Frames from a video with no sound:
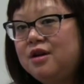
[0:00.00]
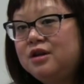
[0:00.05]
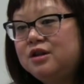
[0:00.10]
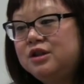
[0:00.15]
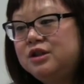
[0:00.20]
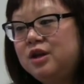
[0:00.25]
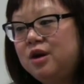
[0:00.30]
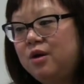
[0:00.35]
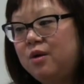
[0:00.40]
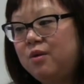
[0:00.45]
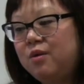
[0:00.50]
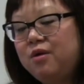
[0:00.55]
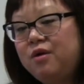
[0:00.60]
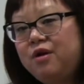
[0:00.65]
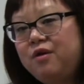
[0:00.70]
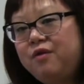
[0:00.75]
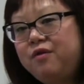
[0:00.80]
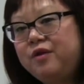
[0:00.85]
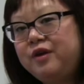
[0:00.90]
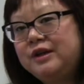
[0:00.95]
So,
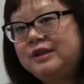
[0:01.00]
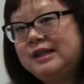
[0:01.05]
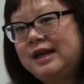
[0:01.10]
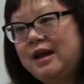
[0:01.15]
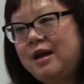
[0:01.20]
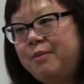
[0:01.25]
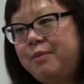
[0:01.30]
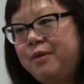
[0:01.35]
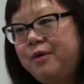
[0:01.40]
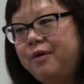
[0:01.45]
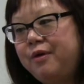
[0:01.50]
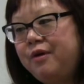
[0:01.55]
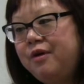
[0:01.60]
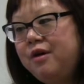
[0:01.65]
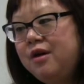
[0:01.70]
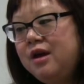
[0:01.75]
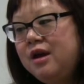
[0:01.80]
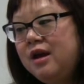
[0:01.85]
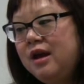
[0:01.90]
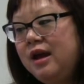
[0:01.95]
for example,